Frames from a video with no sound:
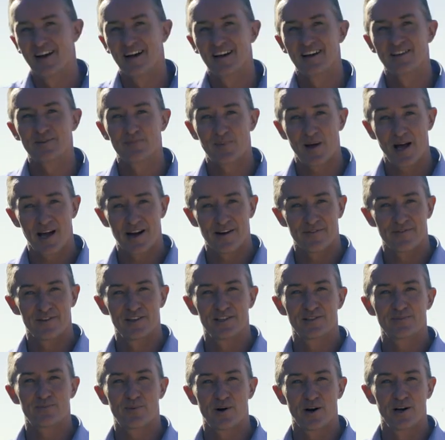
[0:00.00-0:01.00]
As part of
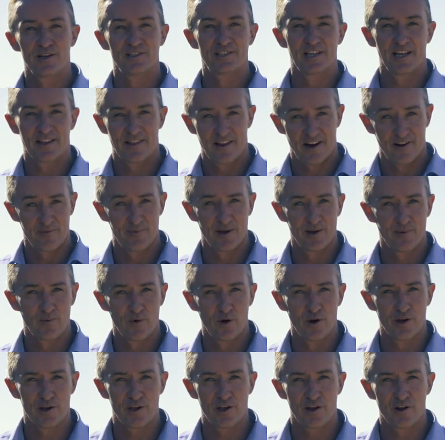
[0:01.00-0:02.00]
this project that I've been
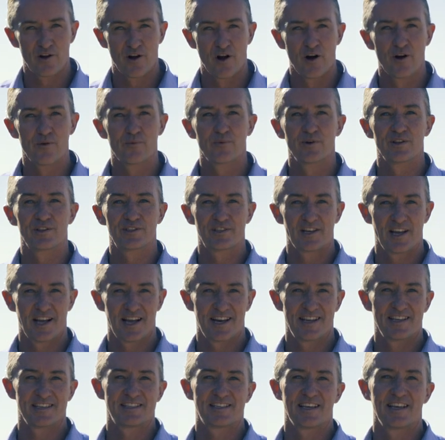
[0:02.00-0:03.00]
working on with
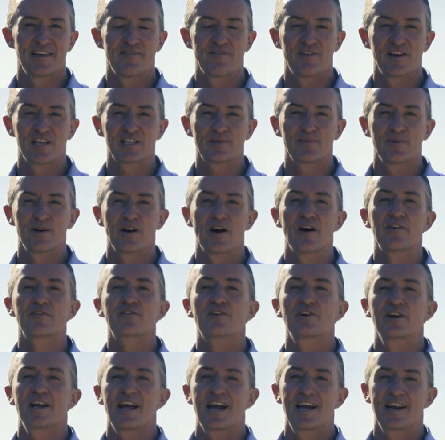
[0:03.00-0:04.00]
GRDC Investment, I've
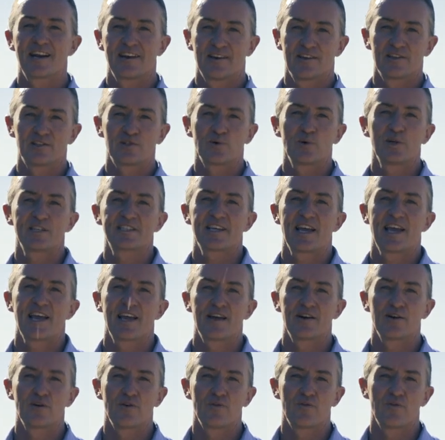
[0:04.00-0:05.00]
created a Twitter
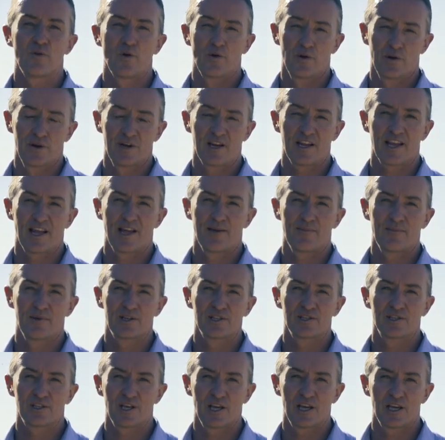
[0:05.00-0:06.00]
handle for you to come
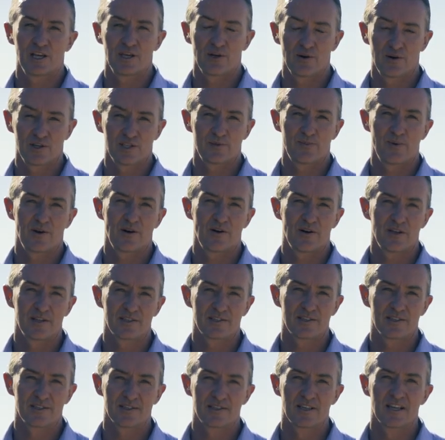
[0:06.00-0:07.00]
and share your
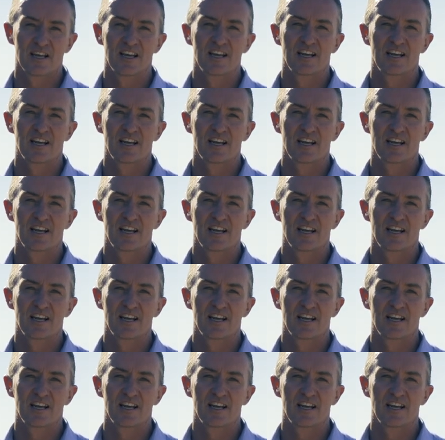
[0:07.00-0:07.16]
experiences.